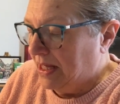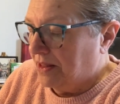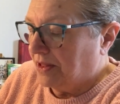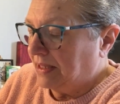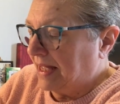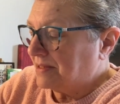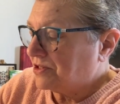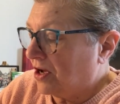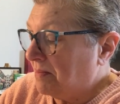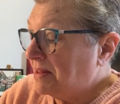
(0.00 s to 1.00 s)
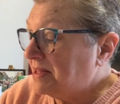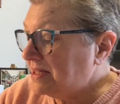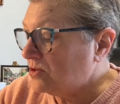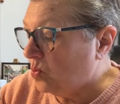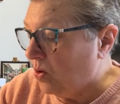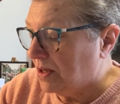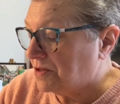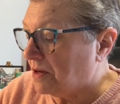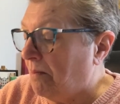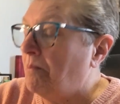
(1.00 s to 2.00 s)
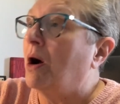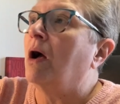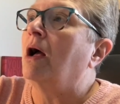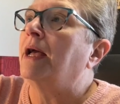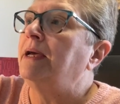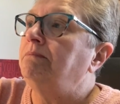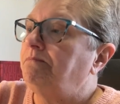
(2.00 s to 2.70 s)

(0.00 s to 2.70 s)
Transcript: the last time. And this was my